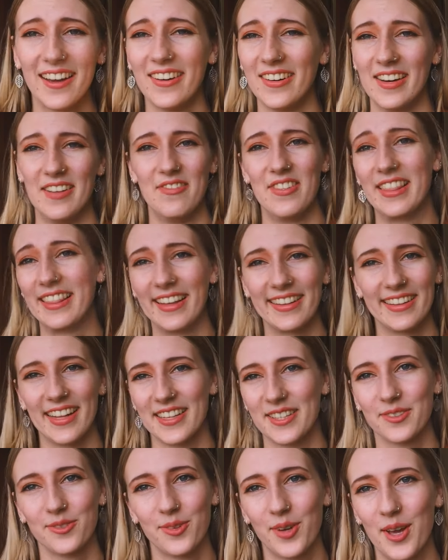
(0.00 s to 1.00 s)
I don't even think
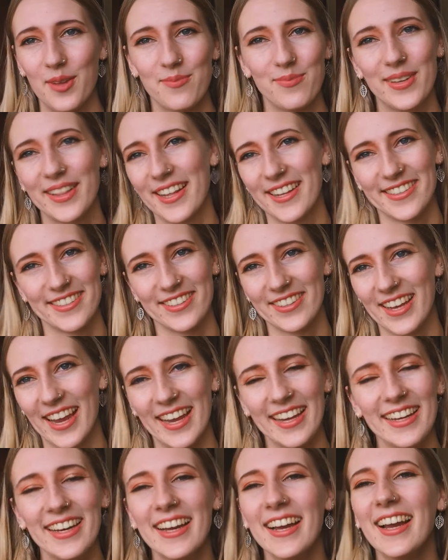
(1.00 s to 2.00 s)
that's a word, but that's
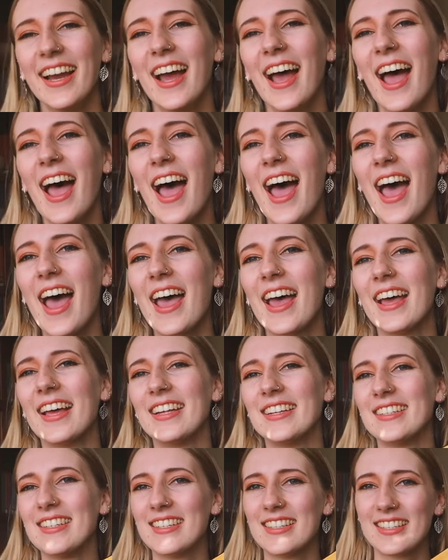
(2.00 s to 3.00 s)
okay.
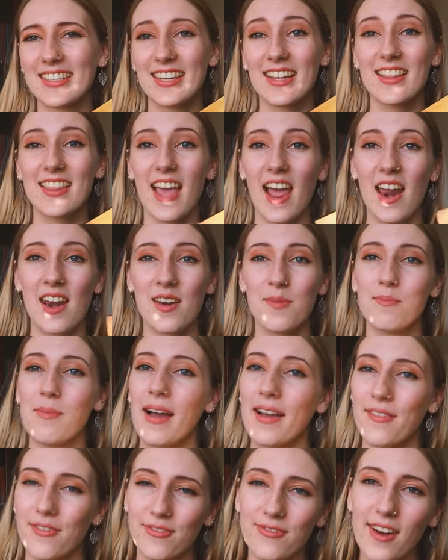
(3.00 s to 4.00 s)
And then
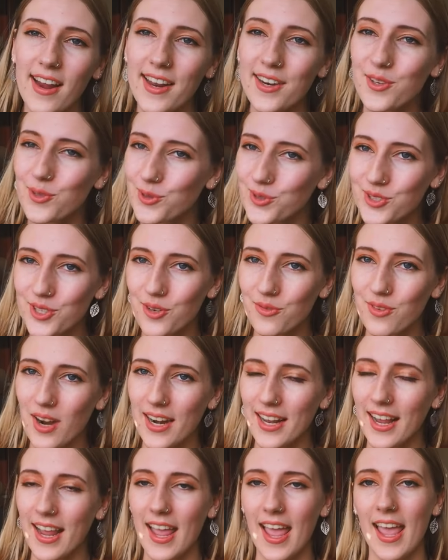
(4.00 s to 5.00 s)
my friend also
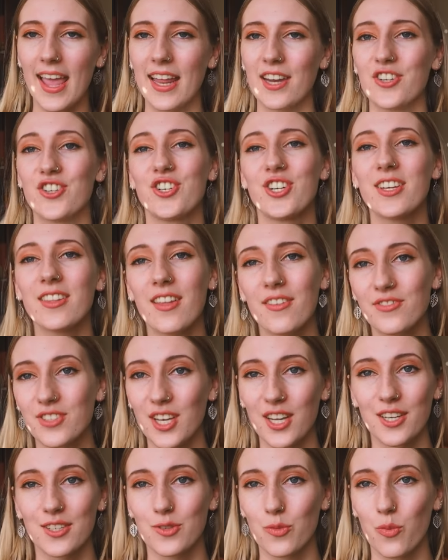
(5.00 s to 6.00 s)
read it and she loved
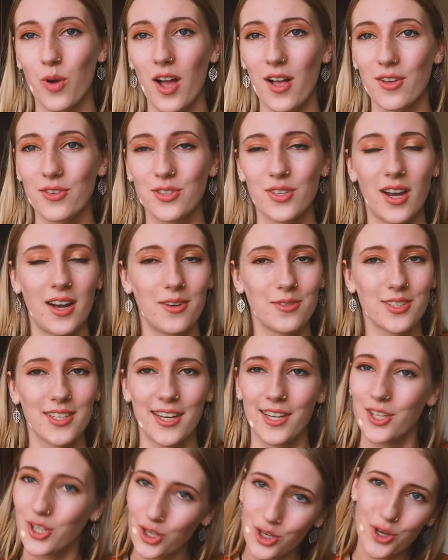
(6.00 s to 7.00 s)
it as well, so I was
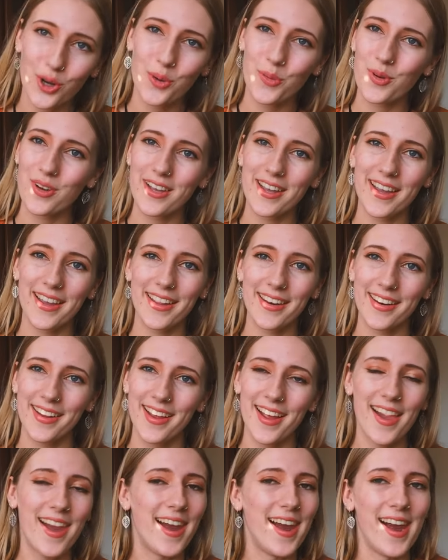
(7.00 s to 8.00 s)
like, you know what,
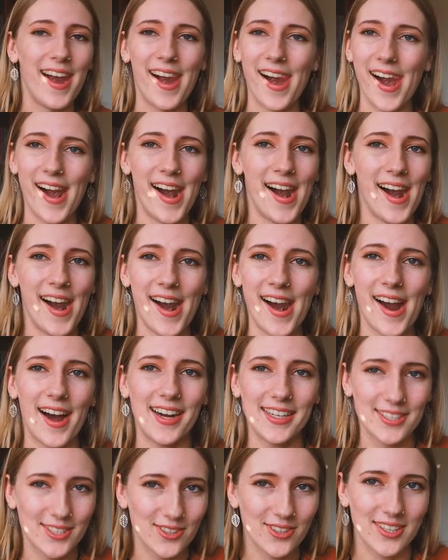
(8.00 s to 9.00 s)

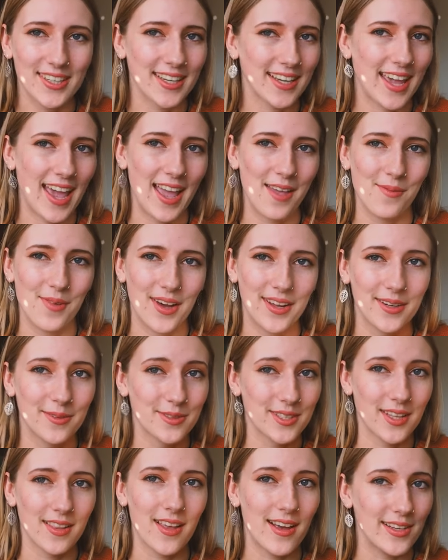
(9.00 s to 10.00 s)
I saw it, it came out, it
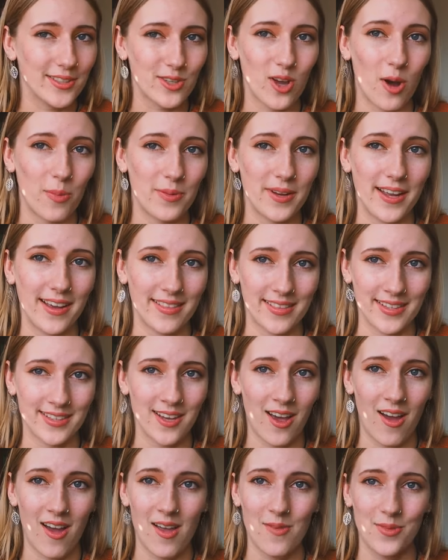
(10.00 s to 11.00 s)
was the last copy at the
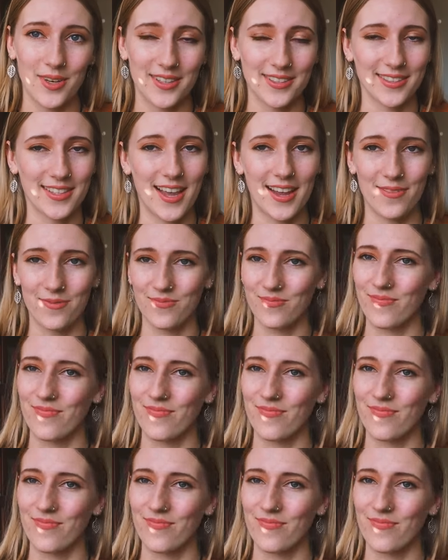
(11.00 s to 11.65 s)
time, and I was like,